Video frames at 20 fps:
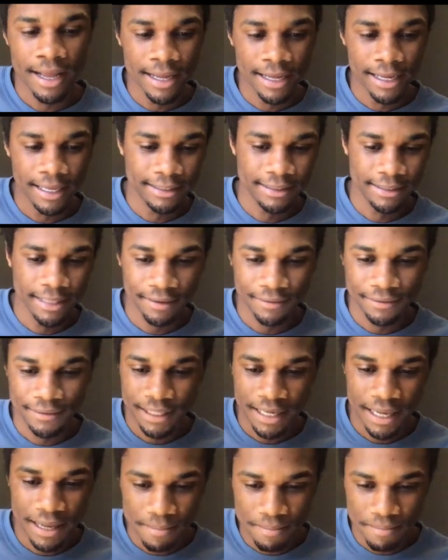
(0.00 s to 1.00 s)
instead of
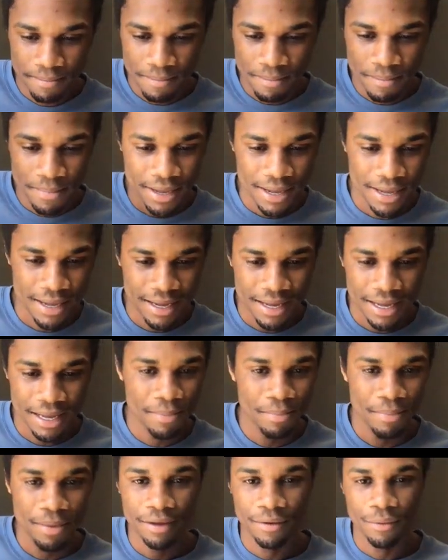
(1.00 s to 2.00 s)
seeing me in
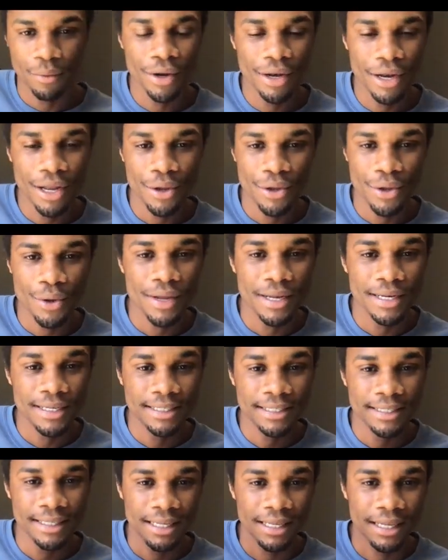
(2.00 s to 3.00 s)
a big window, you can
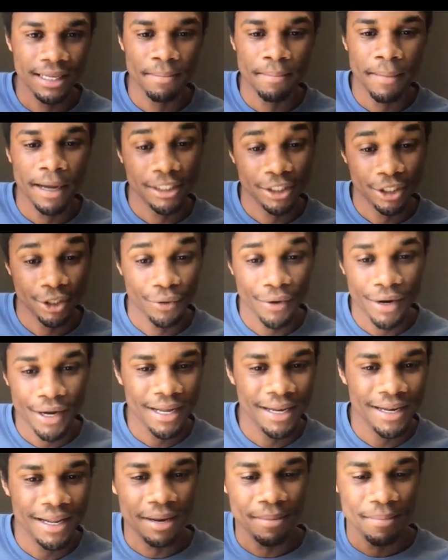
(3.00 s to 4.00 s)
see my
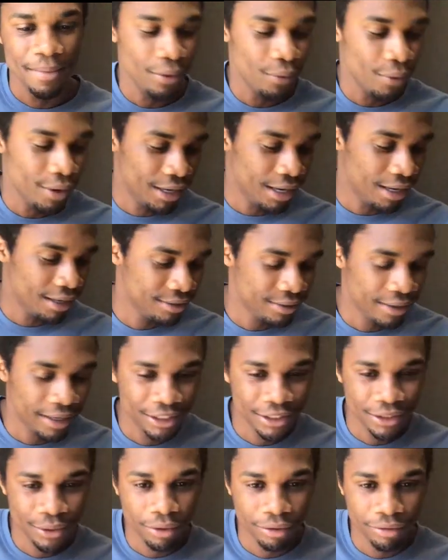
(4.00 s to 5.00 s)
screen in a big window. So I
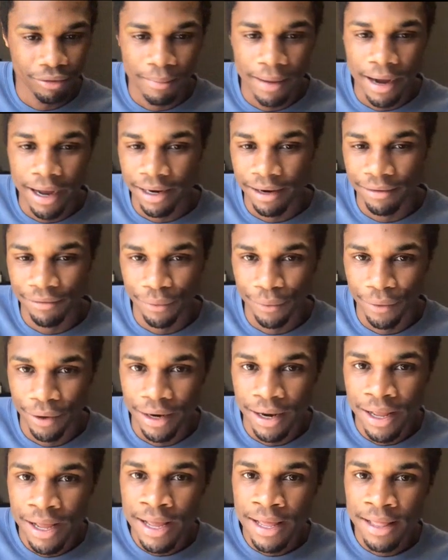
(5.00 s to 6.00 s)
just want to remind
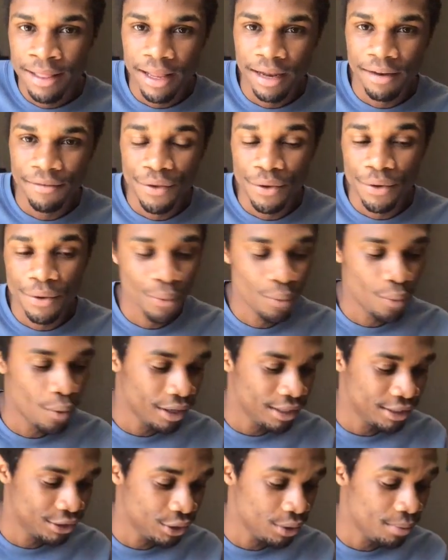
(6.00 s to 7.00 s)
everyone that if you
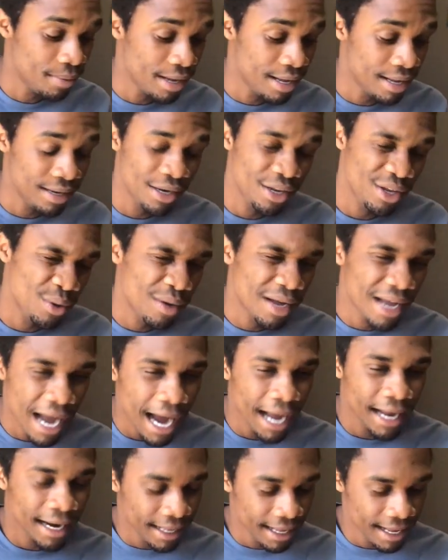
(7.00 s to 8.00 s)
want to zoom in, you
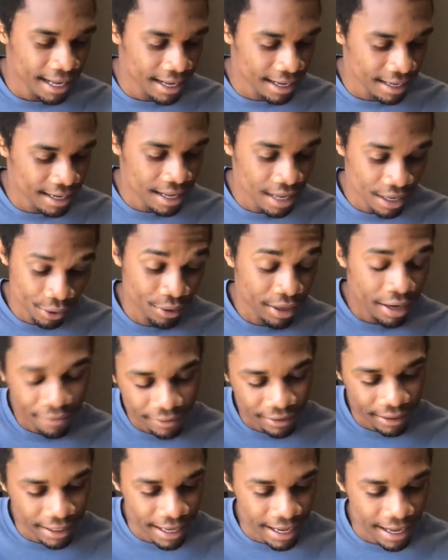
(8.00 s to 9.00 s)
kind of can. You
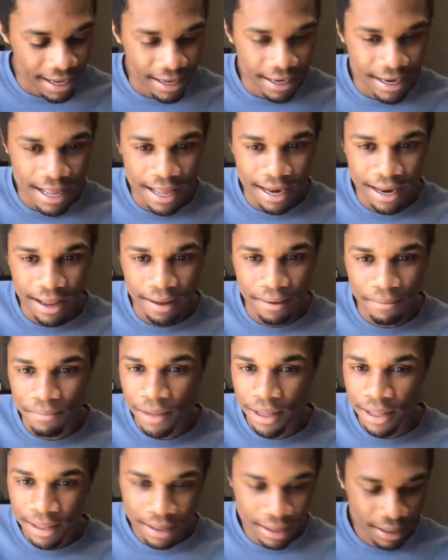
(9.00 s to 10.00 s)
definitely can. And
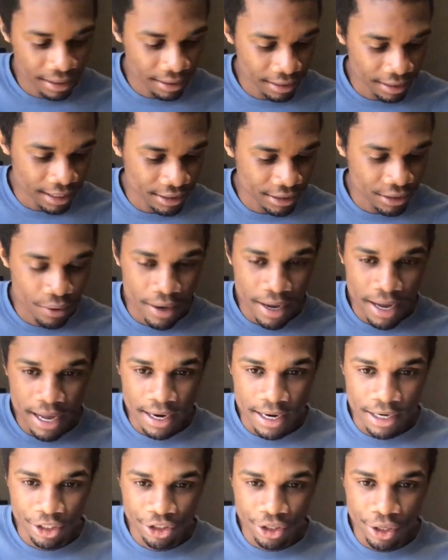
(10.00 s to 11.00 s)
let's go
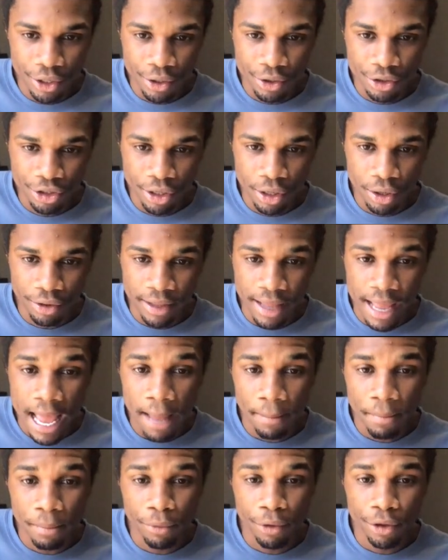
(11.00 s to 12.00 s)
ahead and show you. So the
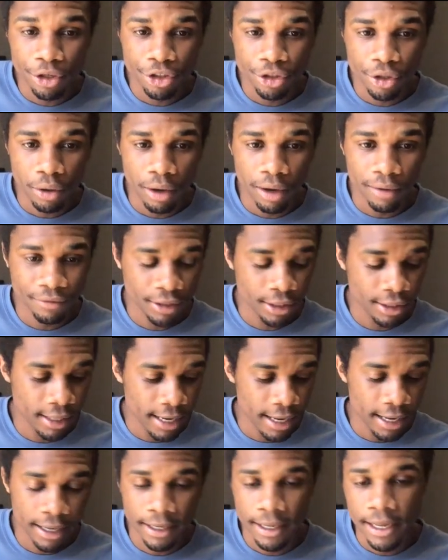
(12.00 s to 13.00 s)
app I'm going to show off
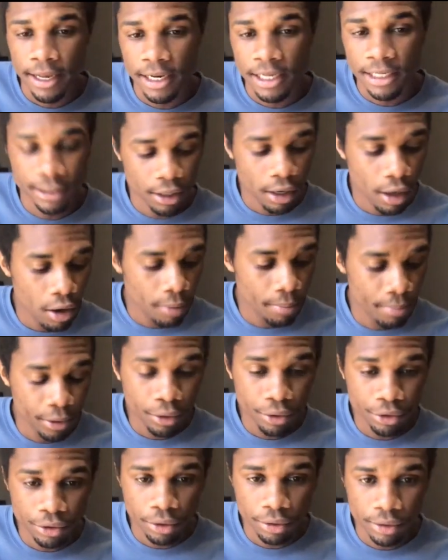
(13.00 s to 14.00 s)
today, again, it's all
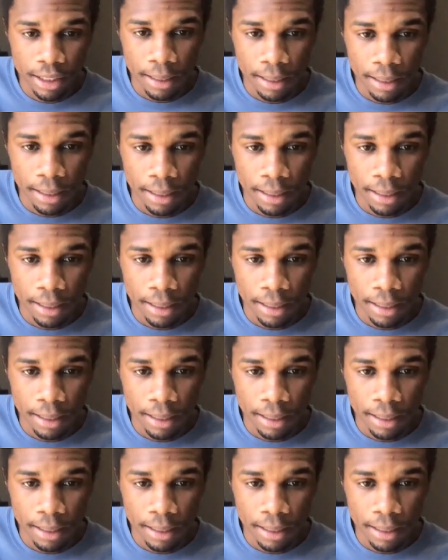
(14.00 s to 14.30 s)
built on top